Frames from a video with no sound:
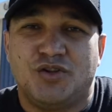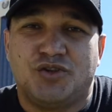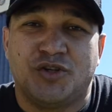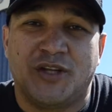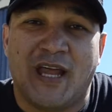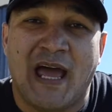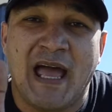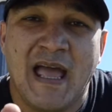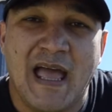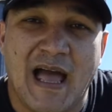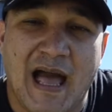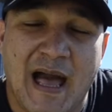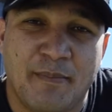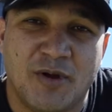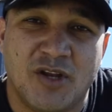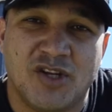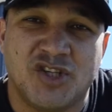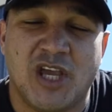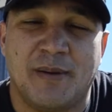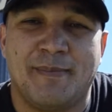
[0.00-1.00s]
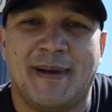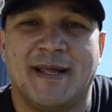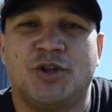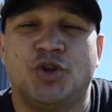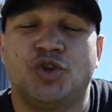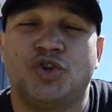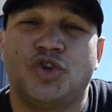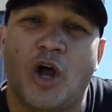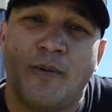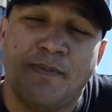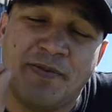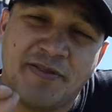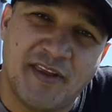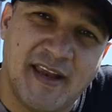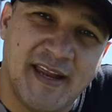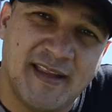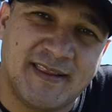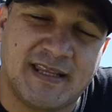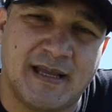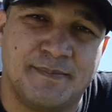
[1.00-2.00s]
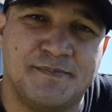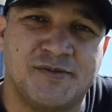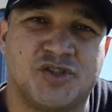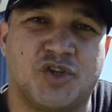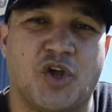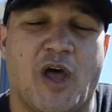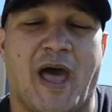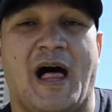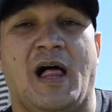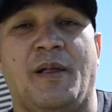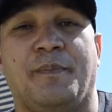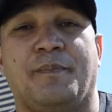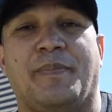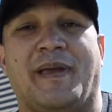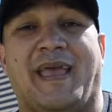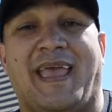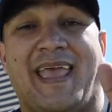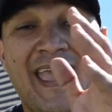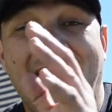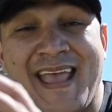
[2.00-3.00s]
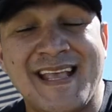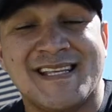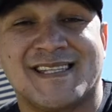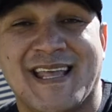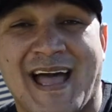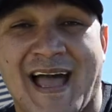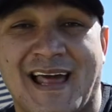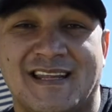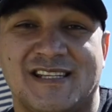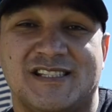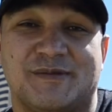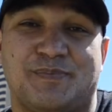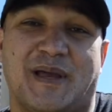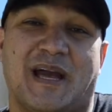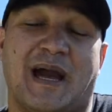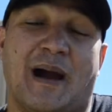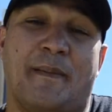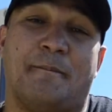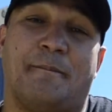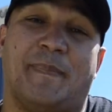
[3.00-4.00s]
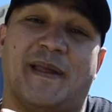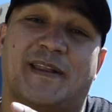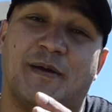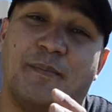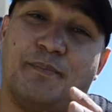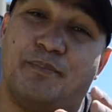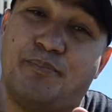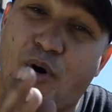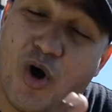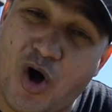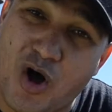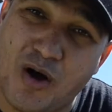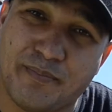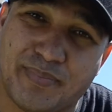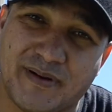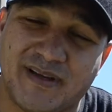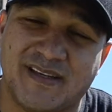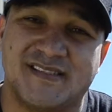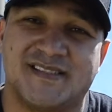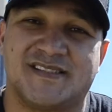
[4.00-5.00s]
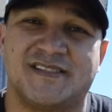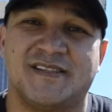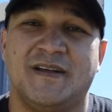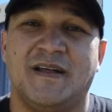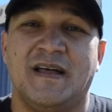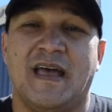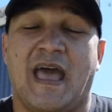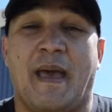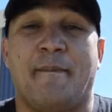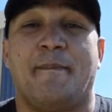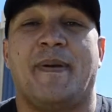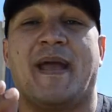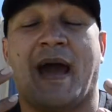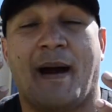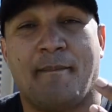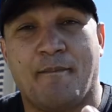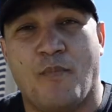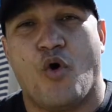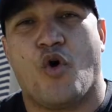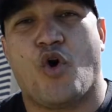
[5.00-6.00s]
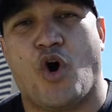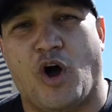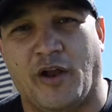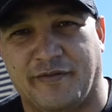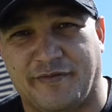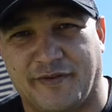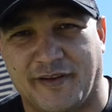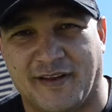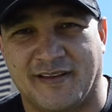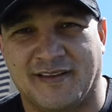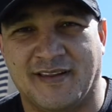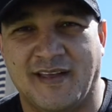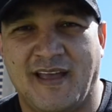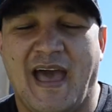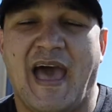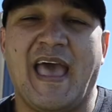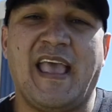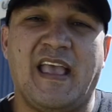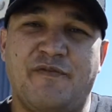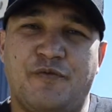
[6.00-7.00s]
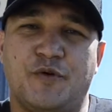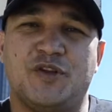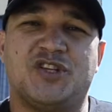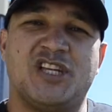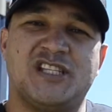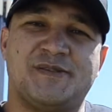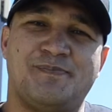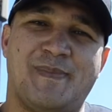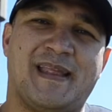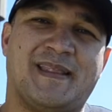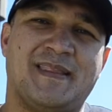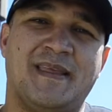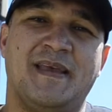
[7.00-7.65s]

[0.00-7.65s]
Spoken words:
Today I'm going to share my top 3 tips to help hairstylists become better barbers and become more confident. Hey, if we just met,